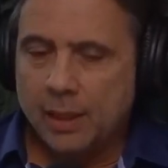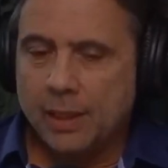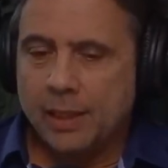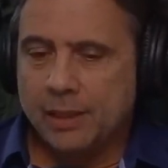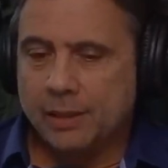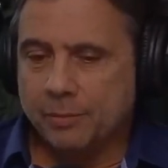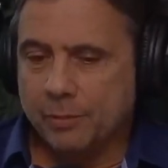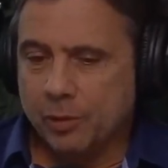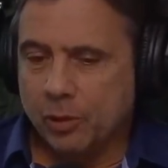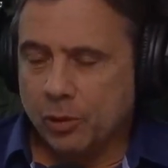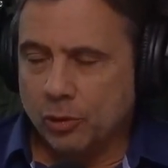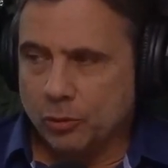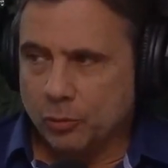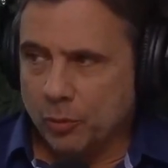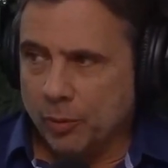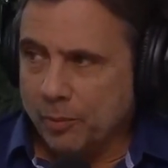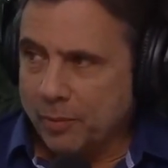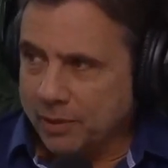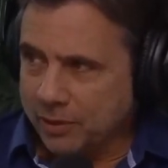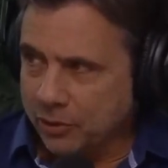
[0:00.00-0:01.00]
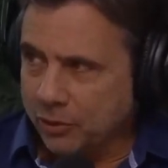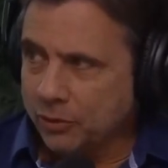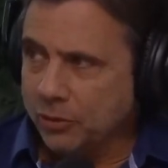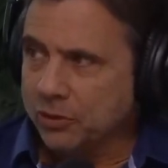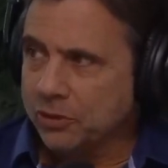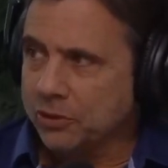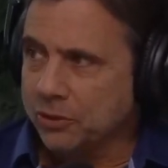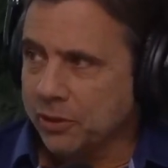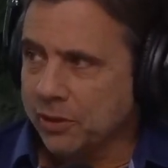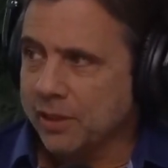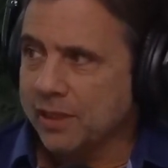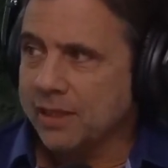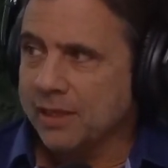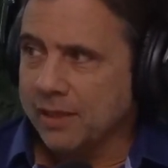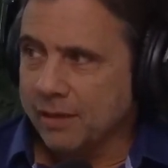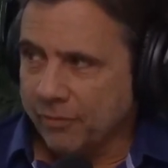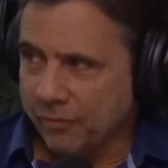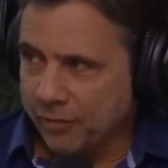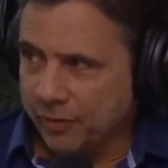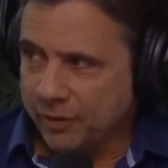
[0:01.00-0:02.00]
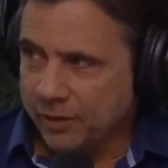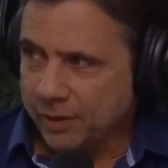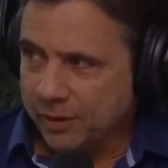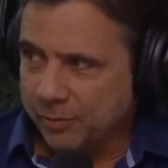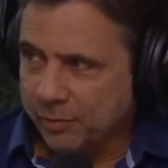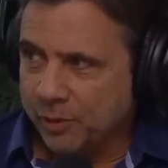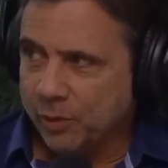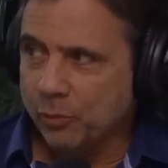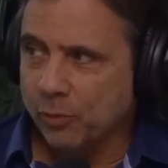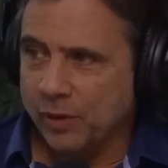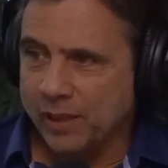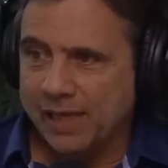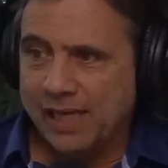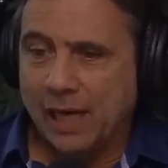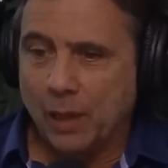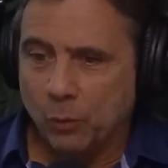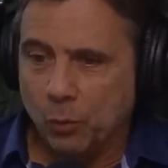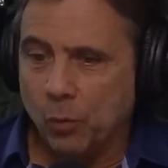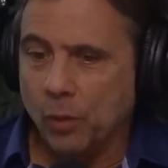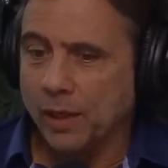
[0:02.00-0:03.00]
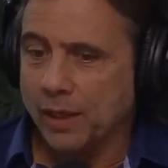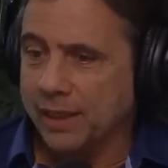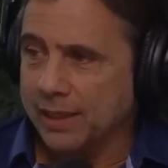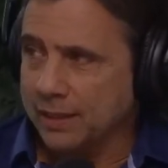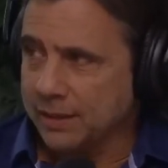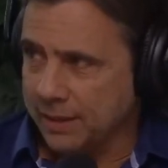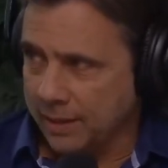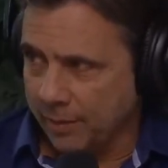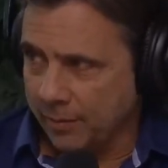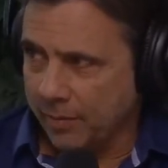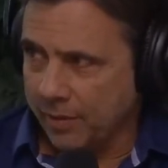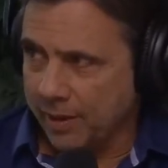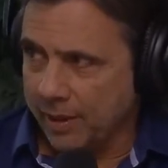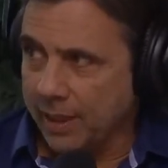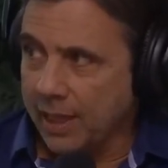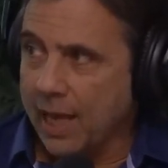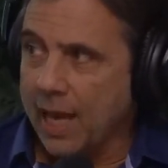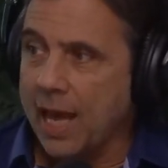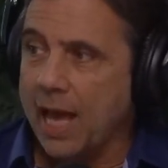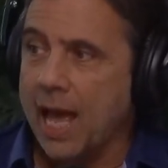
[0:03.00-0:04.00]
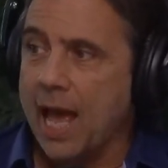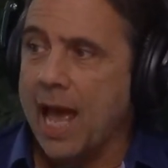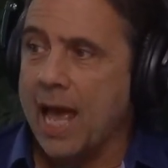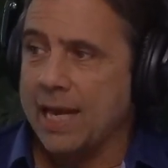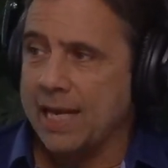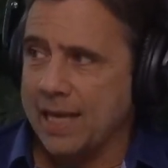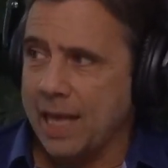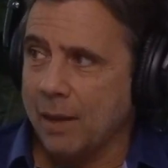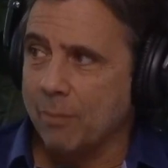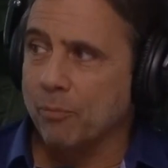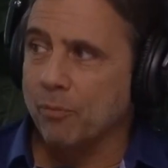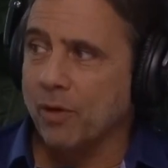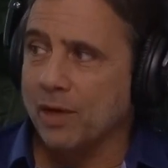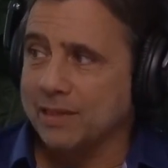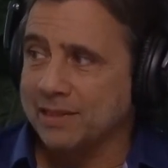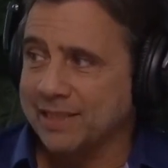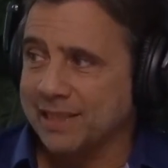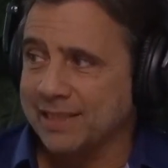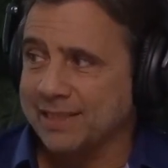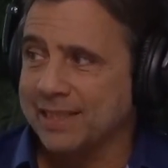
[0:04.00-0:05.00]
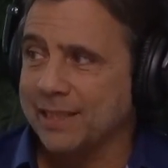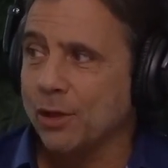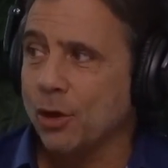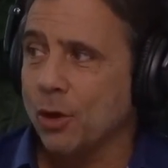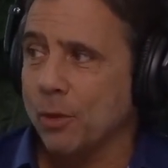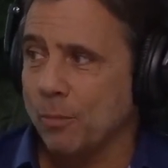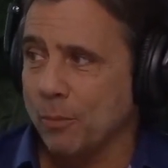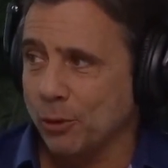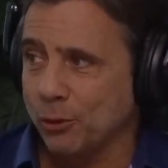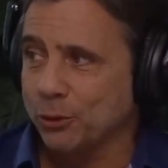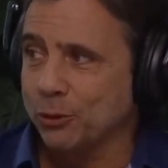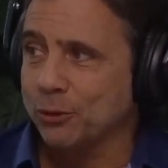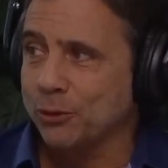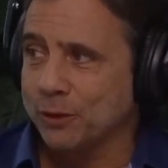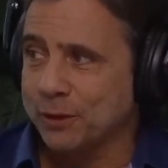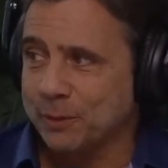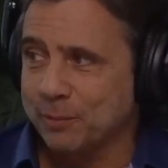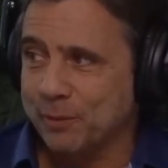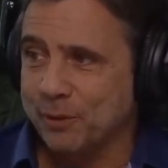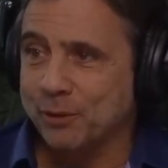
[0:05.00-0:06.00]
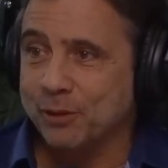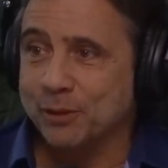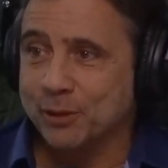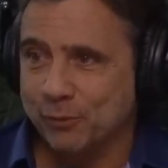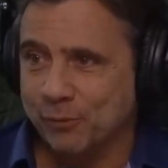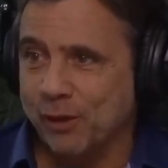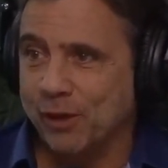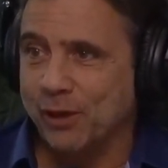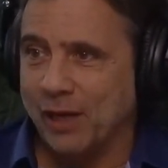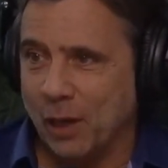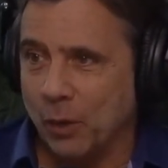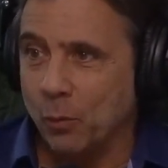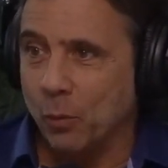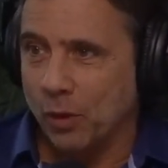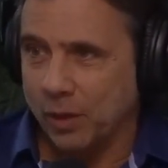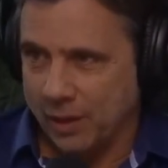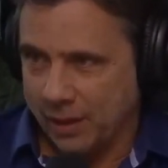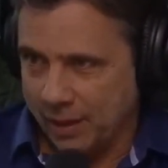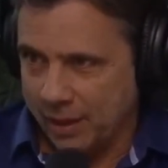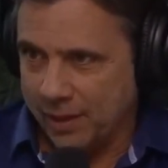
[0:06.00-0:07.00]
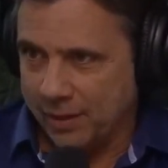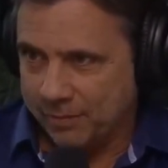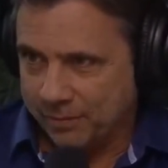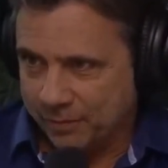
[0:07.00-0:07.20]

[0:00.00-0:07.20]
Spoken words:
is because we misunderstood the difference between not wanting something and not processing our emotional experience around not wanting it.